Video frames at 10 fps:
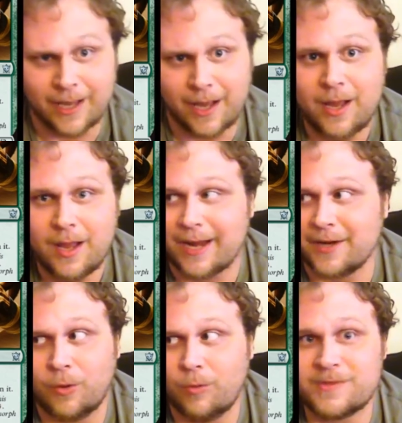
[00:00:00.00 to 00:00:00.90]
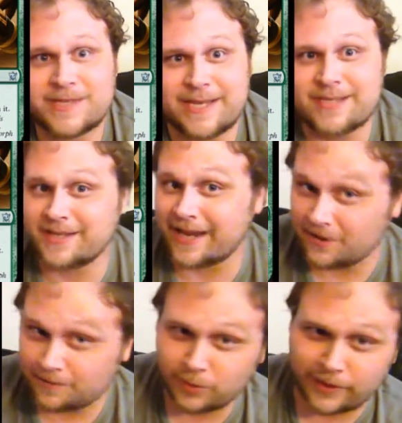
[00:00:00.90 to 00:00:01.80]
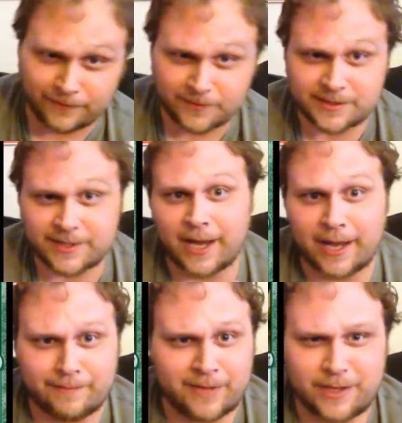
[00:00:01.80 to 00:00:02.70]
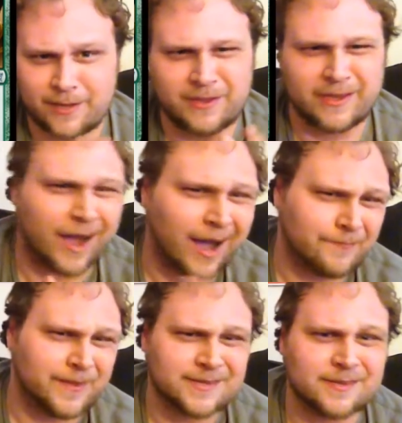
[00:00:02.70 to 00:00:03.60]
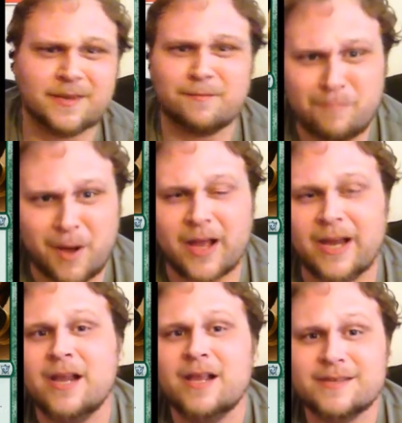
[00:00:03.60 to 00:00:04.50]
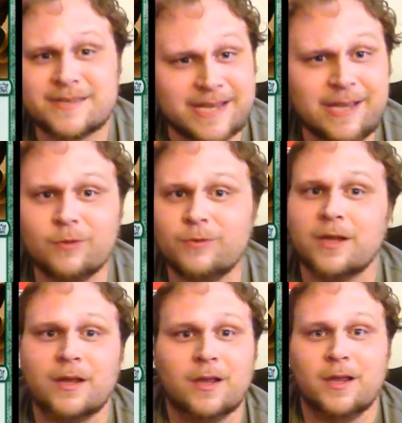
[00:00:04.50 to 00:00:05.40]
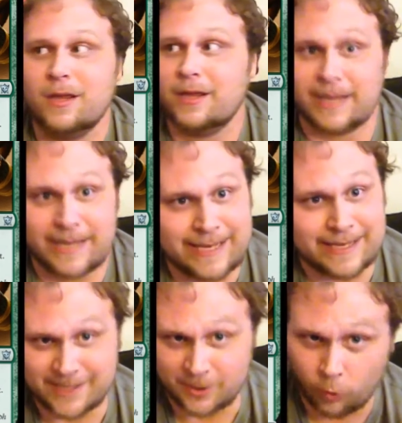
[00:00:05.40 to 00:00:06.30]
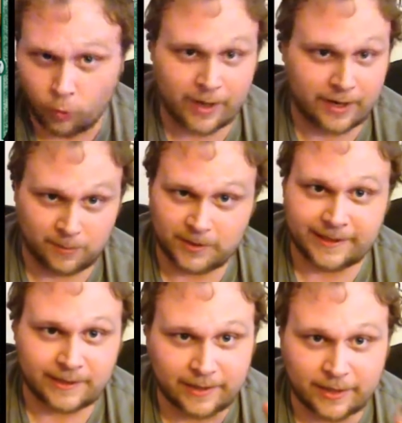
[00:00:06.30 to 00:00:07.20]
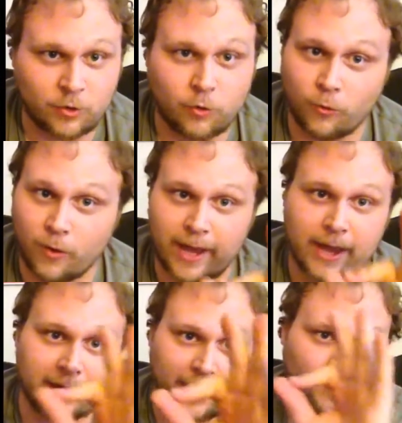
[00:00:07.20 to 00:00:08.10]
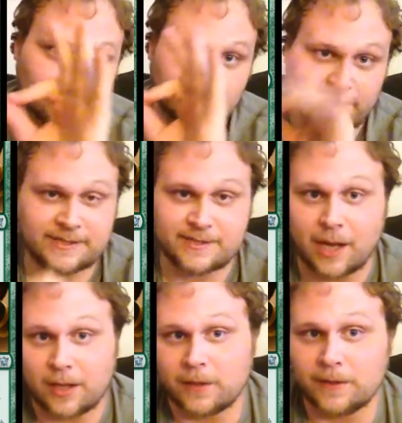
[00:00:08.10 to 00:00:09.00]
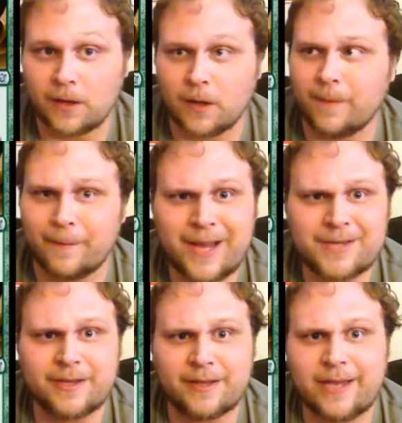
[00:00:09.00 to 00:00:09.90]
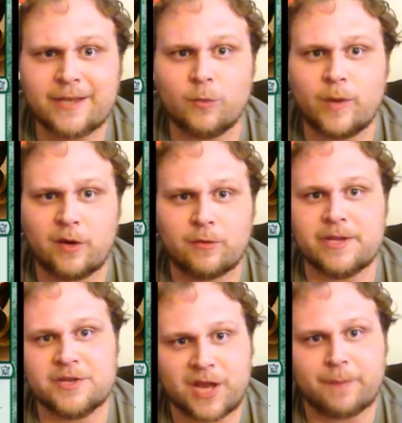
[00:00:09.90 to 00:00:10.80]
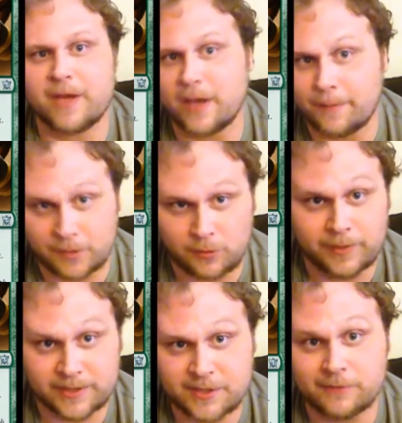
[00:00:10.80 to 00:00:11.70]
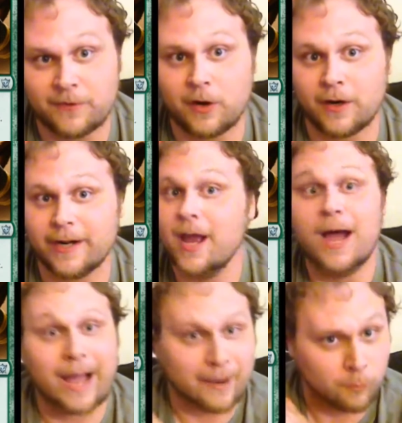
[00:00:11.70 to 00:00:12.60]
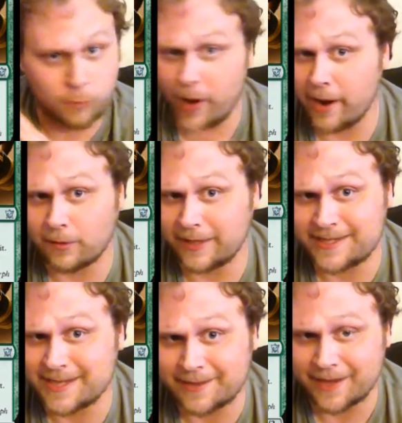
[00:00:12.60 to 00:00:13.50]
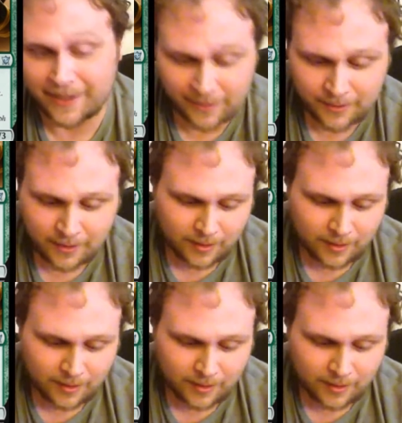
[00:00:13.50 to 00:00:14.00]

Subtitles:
yeah, I don't see standard play for this guy being a thing, obviously, but sealed, he is incredibly, incredibly solid. I'm actually liking the way green's shaping up a little bit so far, and I rarely say that.